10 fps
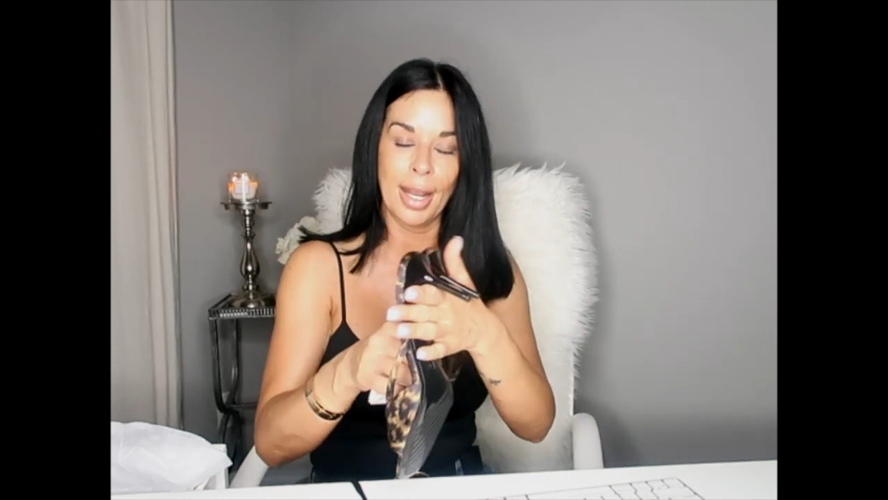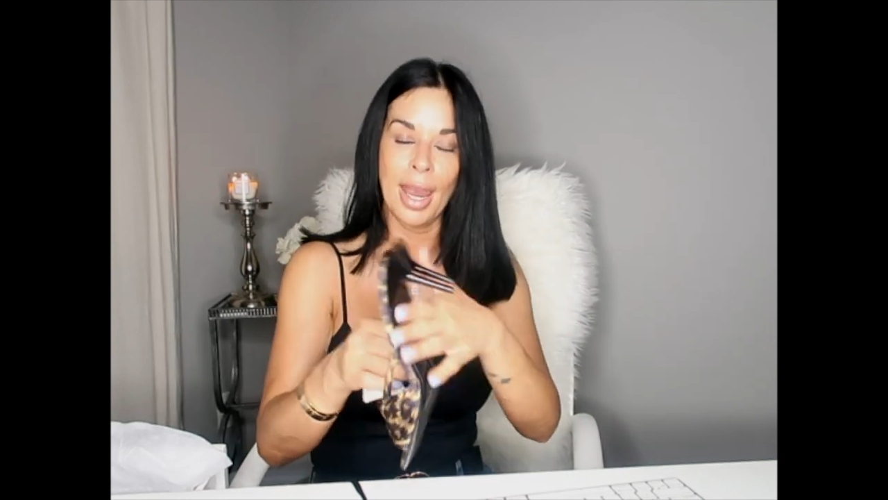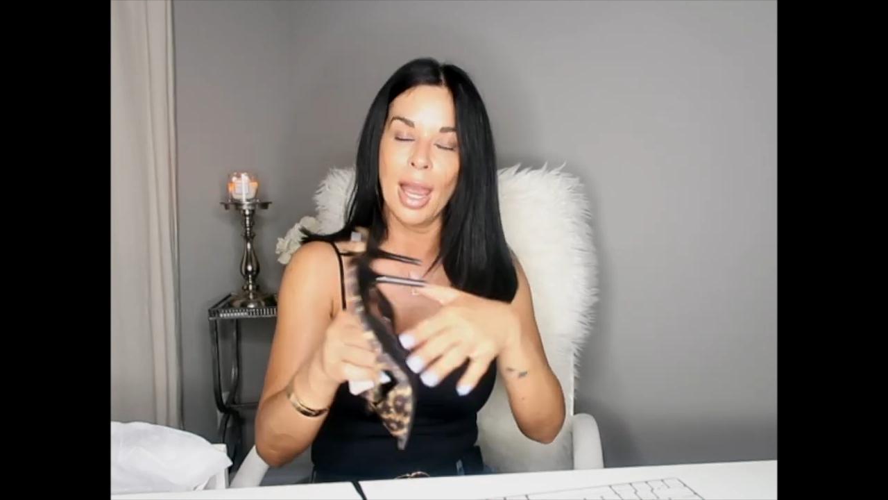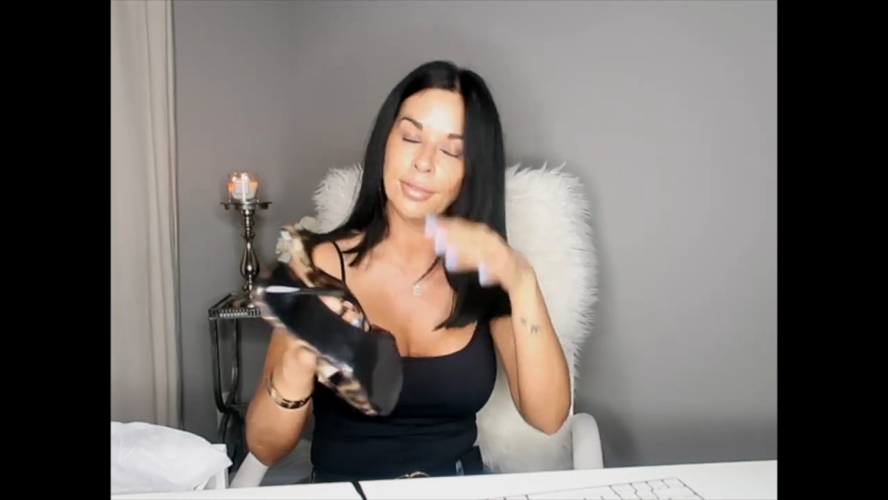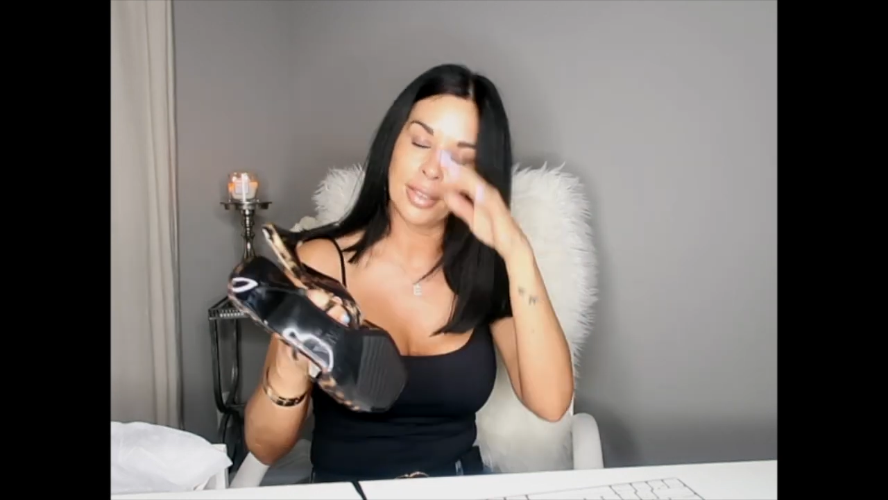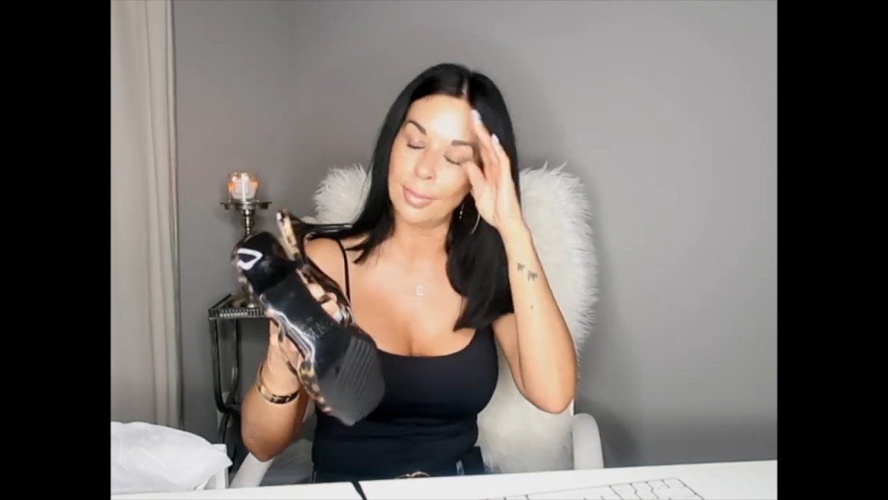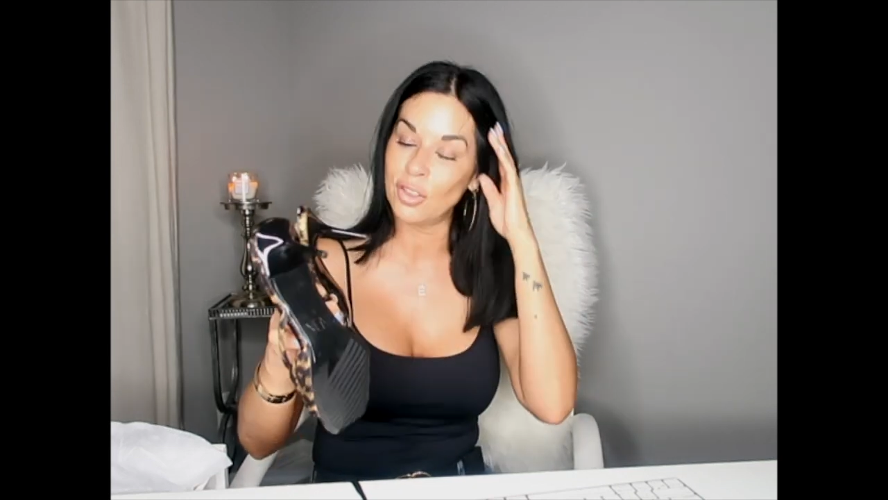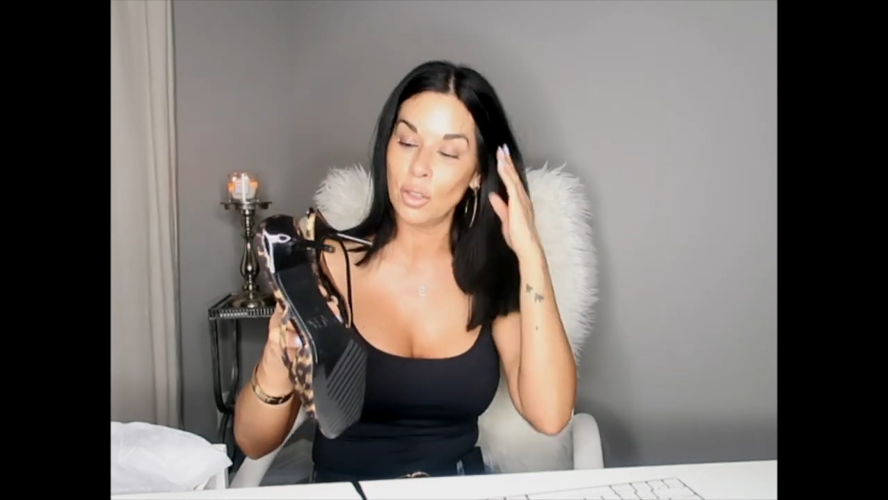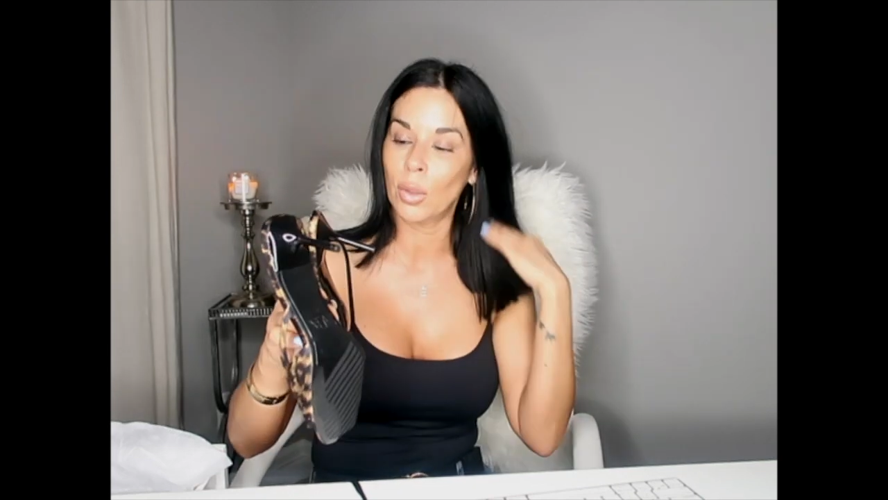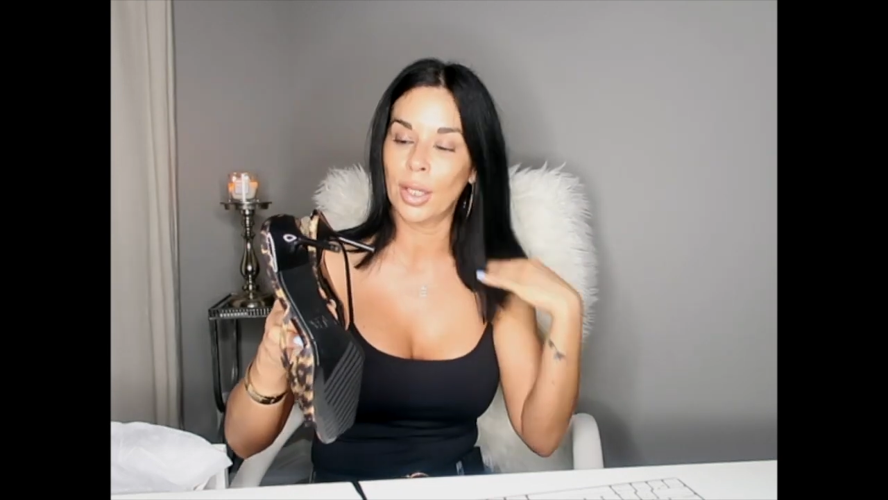I have that I'm
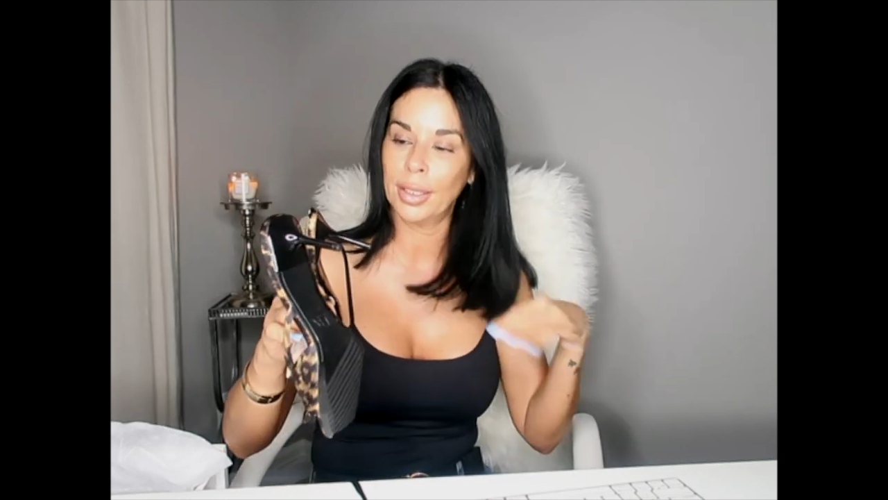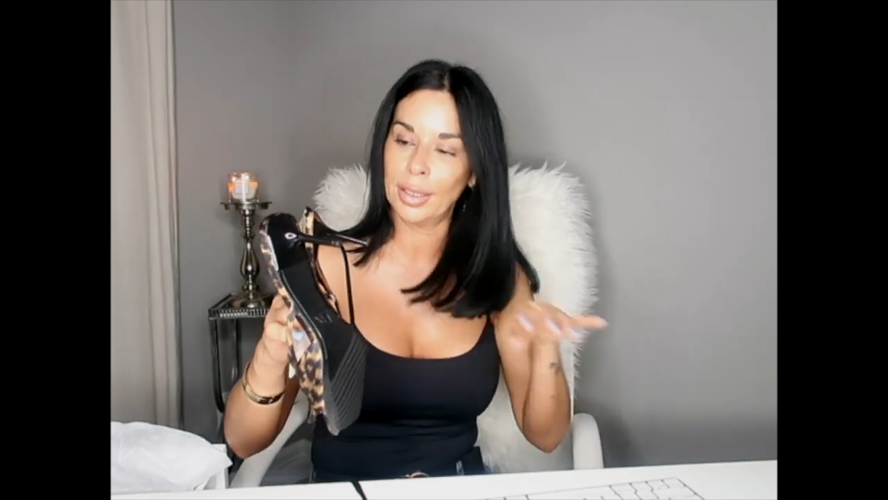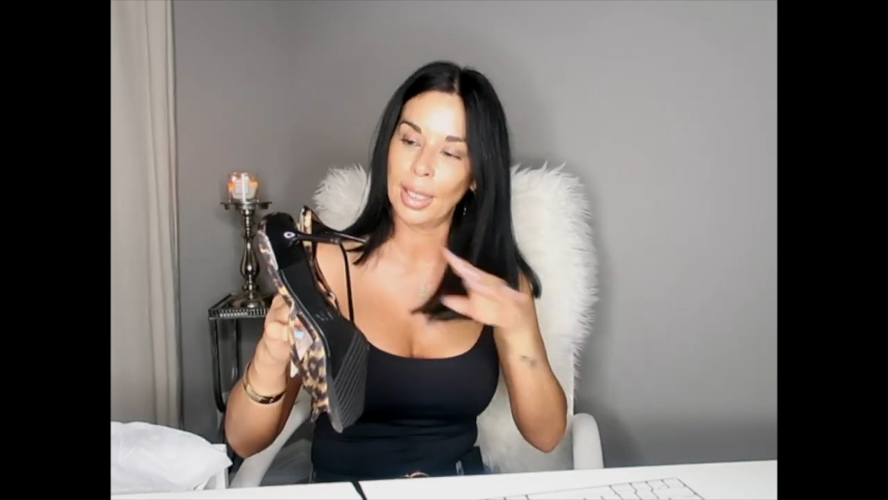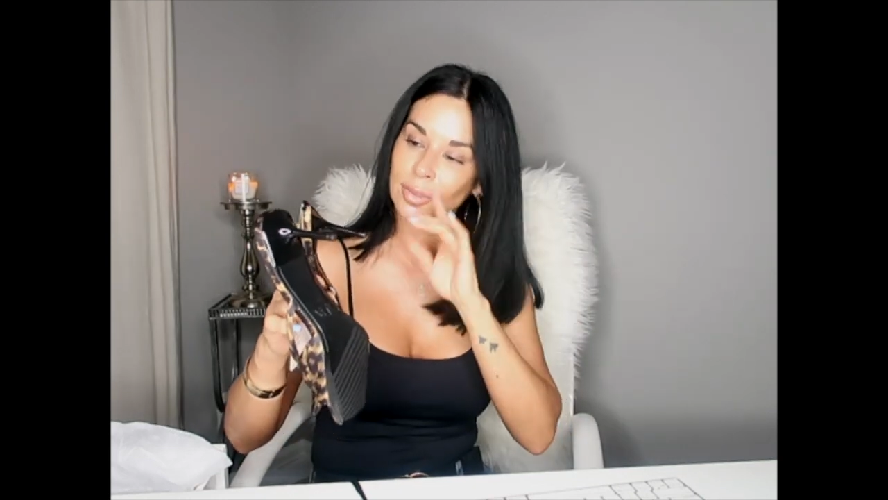still wearing,